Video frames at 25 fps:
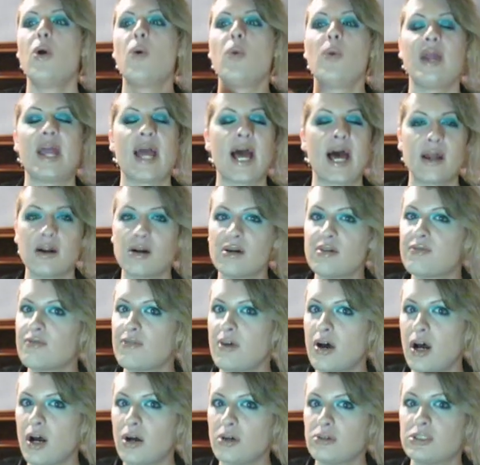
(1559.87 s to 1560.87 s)
We had our
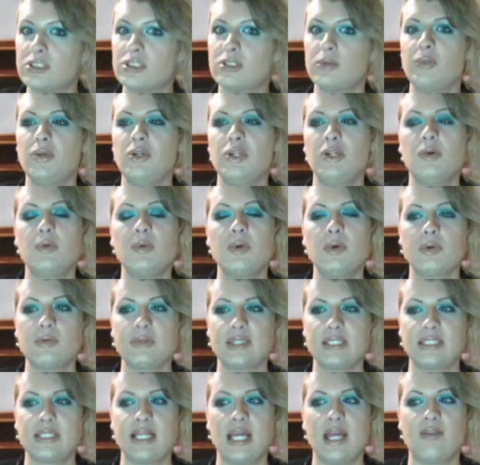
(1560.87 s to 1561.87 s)
phones, so we knew we
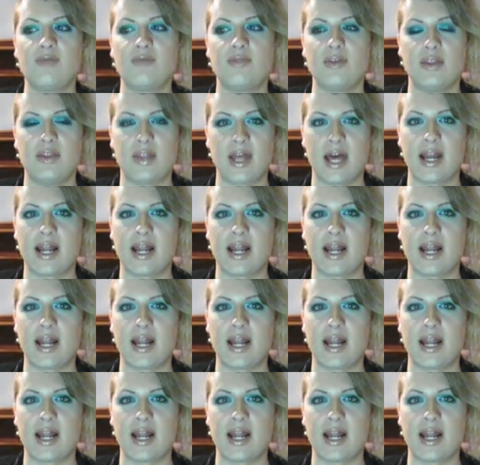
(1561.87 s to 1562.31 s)
were safe in that